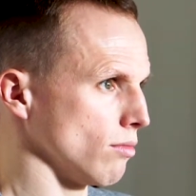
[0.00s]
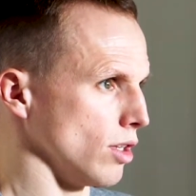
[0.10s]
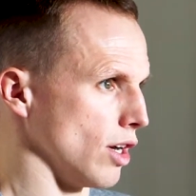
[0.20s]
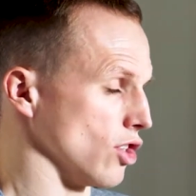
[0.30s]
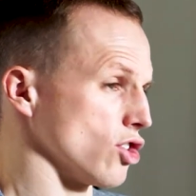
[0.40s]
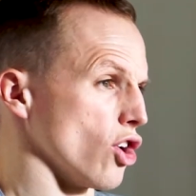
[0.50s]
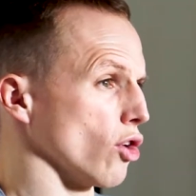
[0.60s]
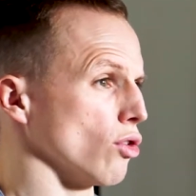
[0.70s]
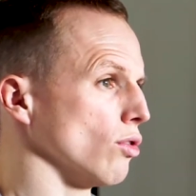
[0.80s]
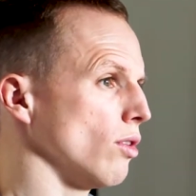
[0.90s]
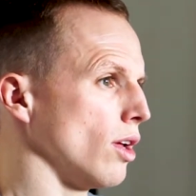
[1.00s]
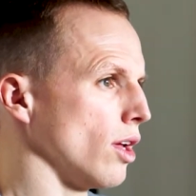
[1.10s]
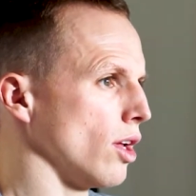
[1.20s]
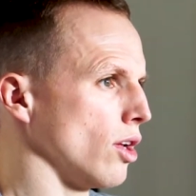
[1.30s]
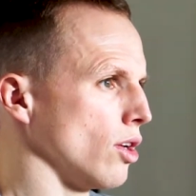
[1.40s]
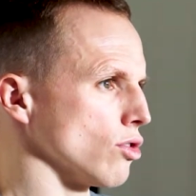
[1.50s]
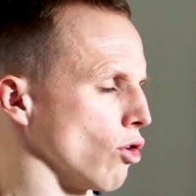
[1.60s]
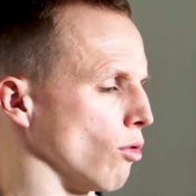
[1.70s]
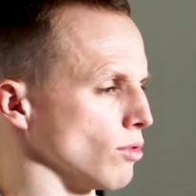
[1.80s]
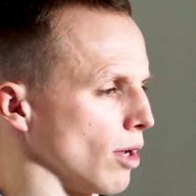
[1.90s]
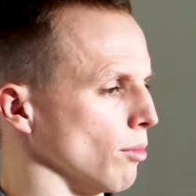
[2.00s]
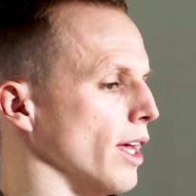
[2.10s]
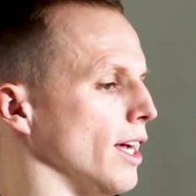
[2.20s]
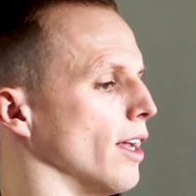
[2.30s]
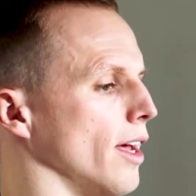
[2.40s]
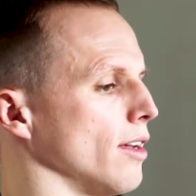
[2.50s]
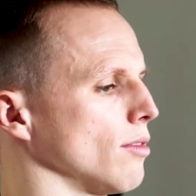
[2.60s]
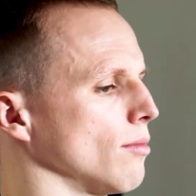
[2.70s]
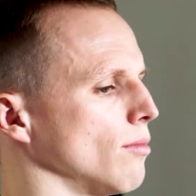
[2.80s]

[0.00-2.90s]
You're in a circle. So I'm laid there,